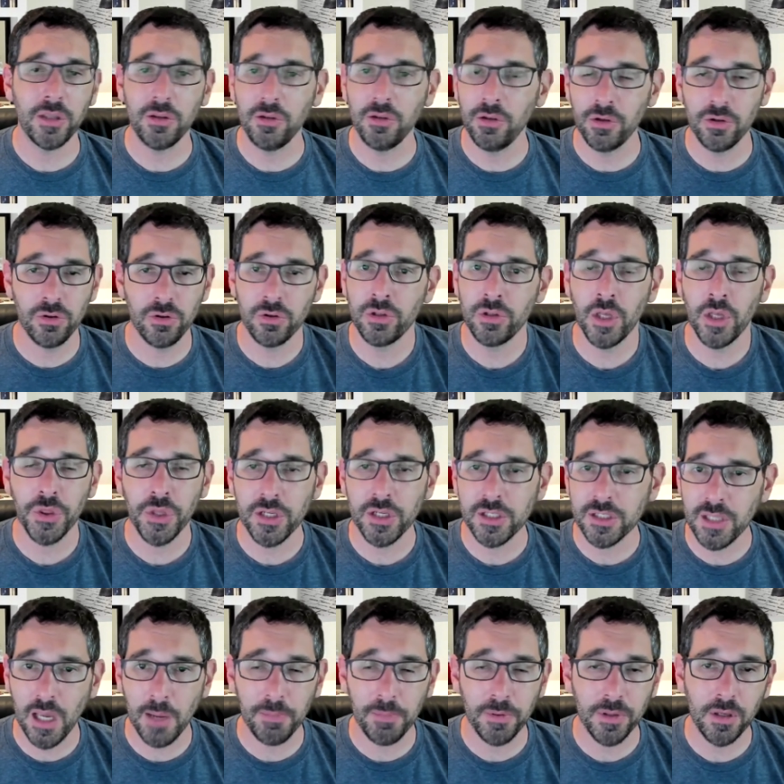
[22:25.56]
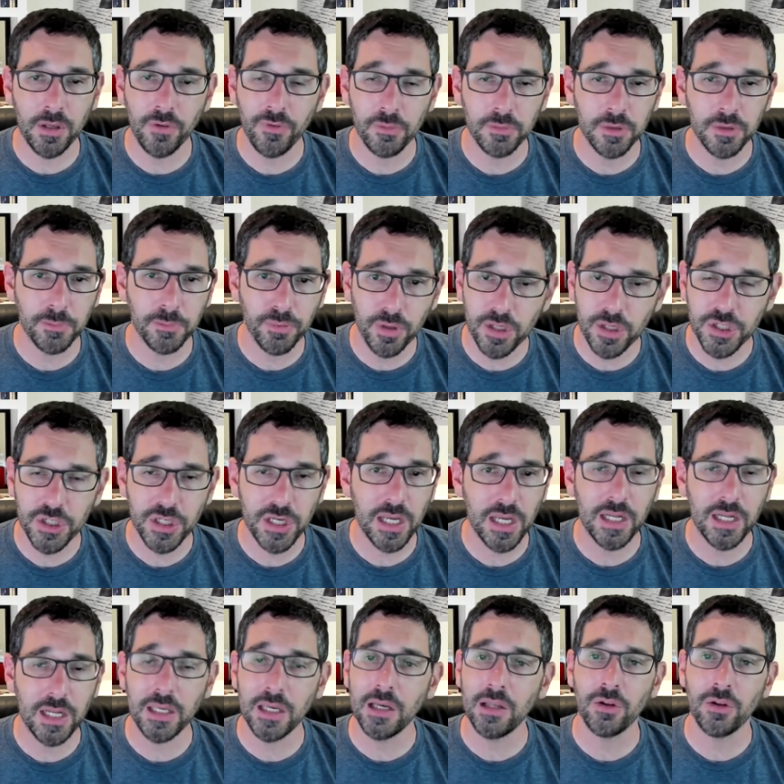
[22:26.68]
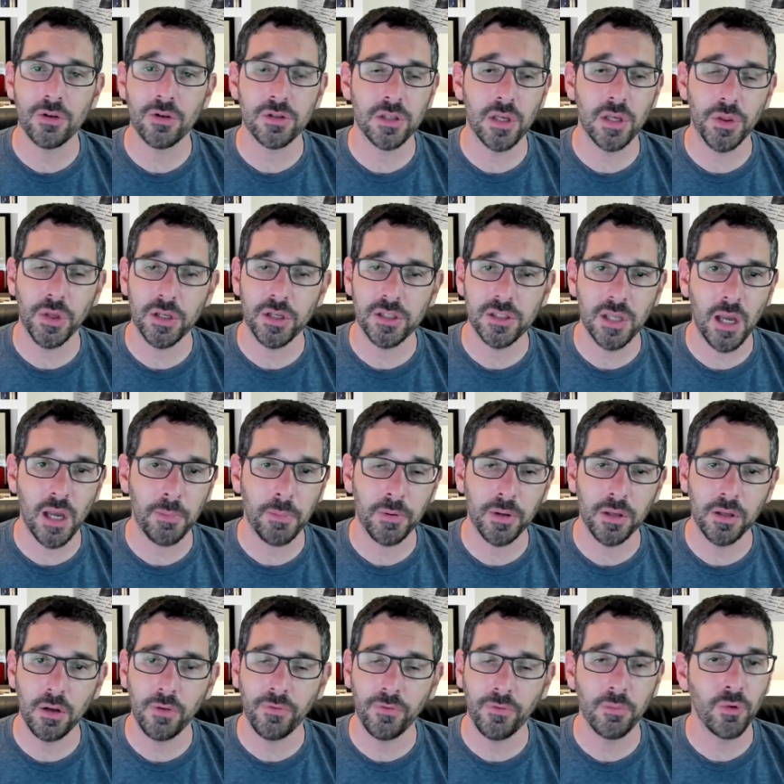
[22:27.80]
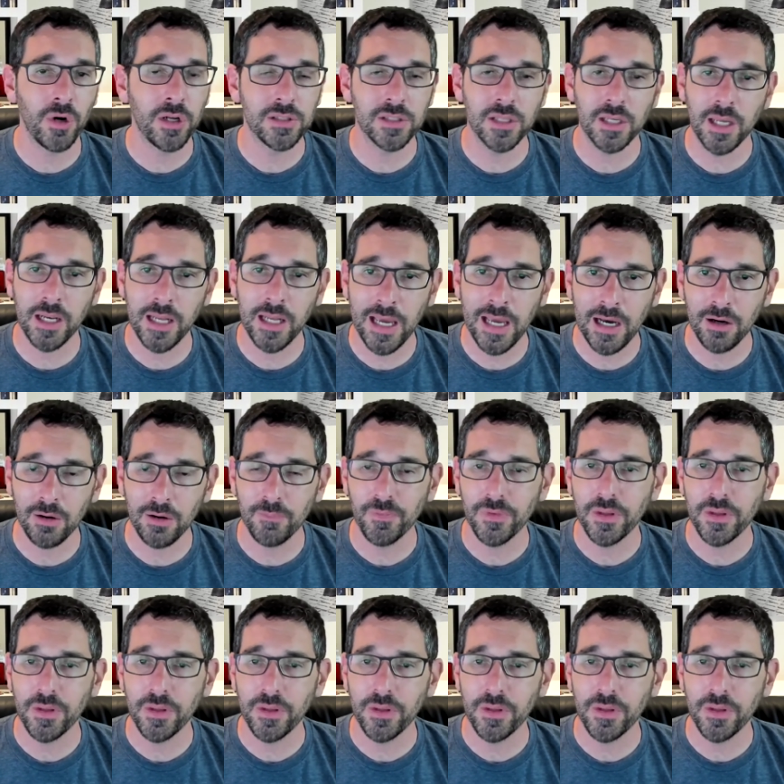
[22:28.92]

Nothing stopping you from depreciating it. There's nothing stopping you from renting it out.